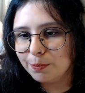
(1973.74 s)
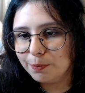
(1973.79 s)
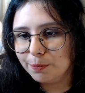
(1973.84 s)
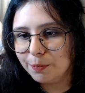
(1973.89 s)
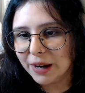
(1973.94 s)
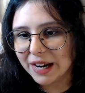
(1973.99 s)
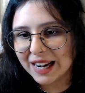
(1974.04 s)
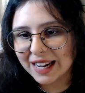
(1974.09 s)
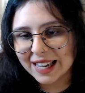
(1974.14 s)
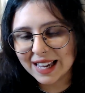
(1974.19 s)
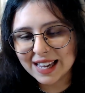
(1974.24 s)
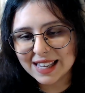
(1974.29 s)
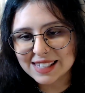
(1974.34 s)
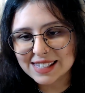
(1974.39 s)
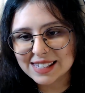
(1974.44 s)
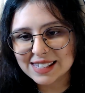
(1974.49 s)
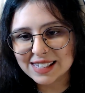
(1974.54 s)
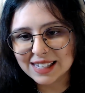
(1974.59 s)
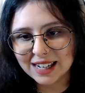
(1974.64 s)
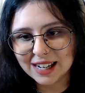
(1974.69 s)
But I
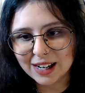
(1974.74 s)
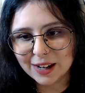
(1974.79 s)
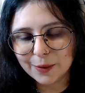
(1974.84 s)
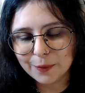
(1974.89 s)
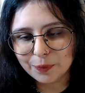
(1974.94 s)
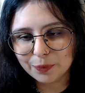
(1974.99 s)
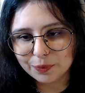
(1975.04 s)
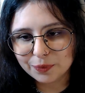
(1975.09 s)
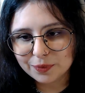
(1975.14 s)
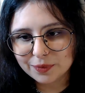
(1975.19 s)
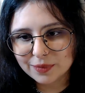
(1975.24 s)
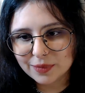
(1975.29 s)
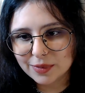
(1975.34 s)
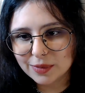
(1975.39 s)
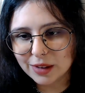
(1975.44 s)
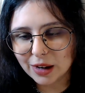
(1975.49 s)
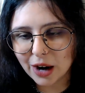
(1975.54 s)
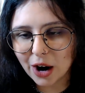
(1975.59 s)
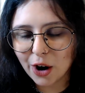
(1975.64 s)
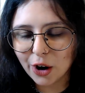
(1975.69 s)
guess
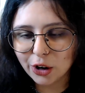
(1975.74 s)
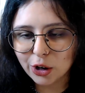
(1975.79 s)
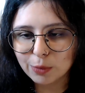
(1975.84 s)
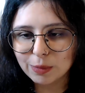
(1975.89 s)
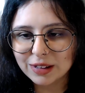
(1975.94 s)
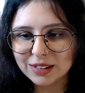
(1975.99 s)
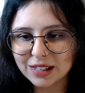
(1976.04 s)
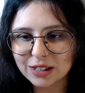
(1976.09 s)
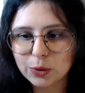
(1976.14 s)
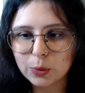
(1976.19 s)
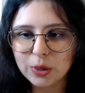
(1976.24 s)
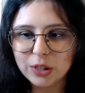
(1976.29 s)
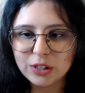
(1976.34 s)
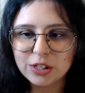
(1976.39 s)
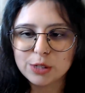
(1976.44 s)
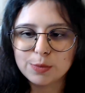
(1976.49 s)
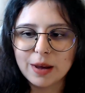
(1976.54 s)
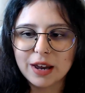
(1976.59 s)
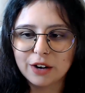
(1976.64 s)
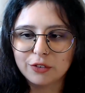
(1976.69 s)
the argument that Quint
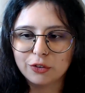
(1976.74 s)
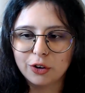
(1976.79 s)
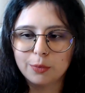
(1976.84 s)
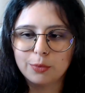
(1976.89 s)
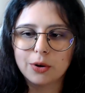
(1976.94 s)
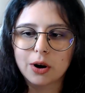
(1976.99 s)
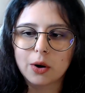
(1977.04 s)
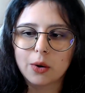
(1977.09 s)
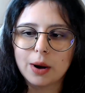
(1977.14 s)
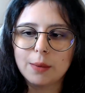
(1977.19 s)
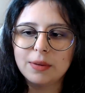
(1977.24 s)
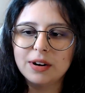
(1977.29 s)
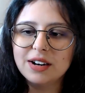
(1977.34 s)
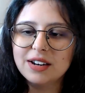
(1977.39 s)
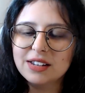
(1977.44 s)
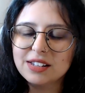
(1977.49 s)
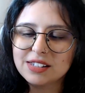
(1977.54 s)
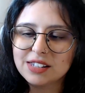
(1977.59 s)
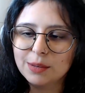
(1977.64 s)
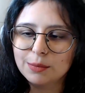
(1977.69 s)
is better for
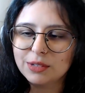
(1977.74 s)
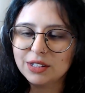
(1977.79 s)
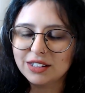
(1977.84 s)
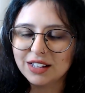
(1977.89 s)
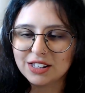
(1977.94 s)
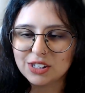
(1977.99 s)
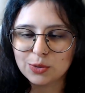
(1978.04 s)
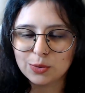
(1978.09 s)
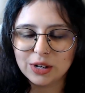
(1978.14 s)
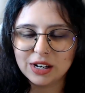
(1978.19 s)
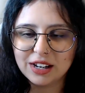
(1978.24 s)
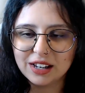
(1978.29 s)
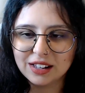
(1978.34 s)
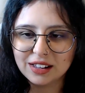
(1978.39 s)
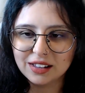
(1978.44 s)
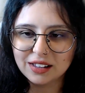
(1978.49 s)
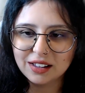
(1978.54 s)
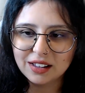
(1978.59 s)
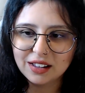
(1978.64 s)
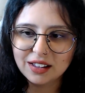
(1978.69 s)
programmers is something that's really
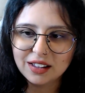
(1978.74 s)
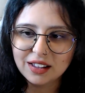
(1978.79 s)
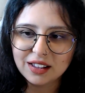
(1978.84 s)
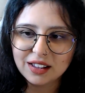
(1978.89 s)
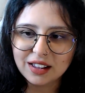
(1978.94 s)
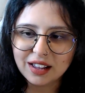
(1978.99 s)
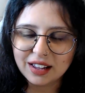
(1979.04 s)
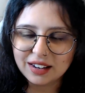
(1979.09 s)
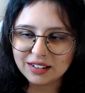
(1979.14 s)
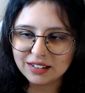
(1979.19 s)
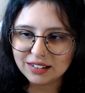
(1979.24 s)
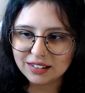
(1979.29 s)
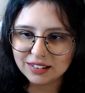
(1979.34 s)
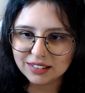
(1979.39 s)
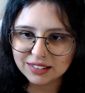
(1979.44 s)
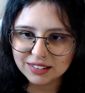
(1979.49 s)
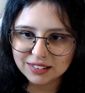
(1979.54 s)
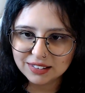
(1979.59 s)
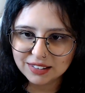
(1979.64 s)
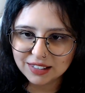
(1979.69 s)
kind of,
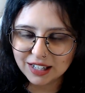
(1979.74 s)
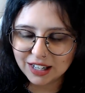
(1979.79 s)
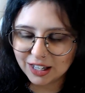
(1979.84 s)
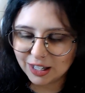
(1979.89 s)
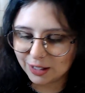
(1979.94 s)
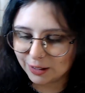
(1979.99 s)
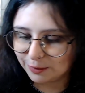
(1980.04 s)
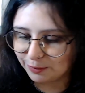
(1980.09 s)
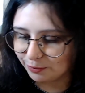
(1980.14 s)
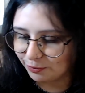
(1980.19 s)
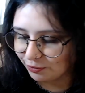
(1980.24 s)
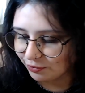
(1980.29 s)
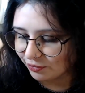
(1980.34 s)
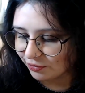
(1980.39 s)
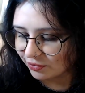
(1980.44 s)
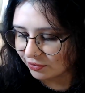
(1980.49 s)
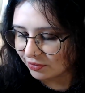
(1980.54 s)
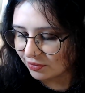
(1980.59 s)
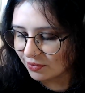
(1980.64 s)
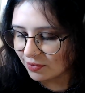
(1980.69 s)

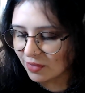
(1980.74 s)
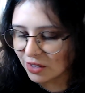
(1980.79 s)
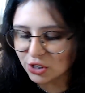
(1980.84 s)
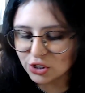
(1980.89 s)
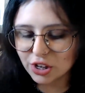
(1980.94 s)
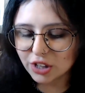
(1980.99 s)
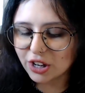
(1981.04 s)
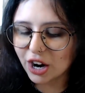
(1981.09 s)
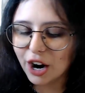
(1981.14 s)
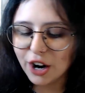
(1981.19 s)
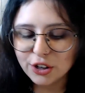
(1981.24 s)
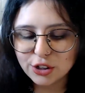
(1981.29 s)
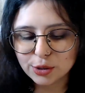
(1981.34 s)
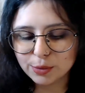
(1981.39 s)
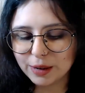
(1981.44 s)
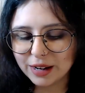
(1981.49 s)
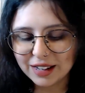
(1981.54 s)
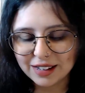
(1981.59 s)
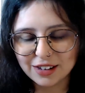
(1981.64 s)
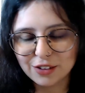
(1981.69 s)
it's not hard
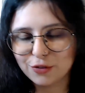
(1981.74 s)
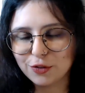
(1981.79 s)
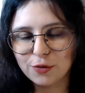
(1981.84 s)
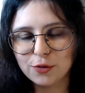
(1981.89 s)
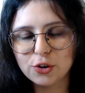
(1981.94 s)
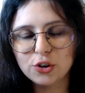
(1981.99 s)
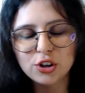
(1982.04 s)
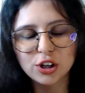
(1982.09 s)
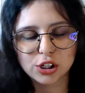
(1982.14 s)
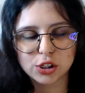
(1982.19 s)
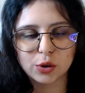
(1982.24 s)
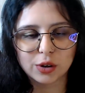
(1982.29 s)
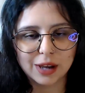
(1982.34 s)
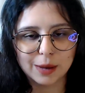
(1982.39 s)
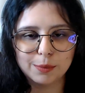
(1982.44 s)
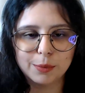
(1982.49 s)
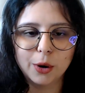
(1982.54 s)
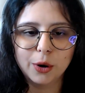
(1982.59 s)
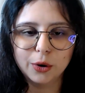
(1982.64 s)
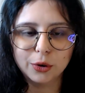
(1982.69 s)
to make. If you just look
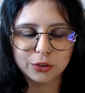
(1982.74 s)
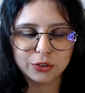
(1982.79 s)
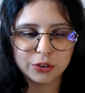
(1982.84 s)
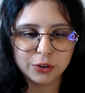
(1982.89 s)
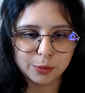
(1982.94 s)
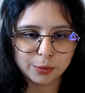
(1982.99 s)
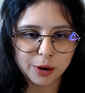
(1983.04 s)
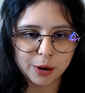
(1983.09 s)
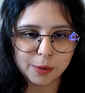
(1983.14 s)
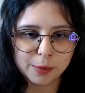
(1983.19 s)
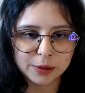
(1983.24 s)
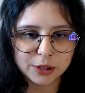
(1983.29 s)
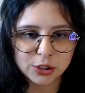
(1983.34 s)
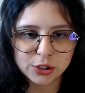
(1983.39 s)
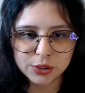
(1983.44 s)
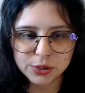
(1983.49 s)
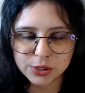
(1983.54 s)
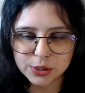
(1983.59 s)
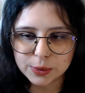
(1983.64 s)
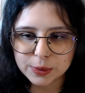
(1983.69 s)
at both, you probably
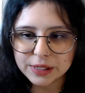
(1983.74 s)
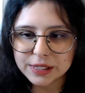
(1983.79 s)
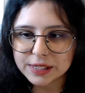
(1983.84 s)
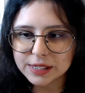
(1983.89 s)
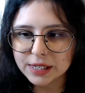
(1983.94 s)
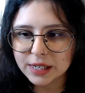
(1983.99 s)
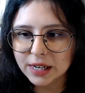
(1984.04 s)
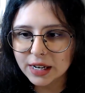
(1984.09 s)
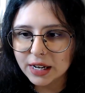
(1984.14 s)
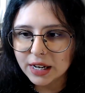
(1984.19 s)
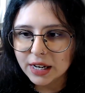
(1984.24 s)
choose Quint.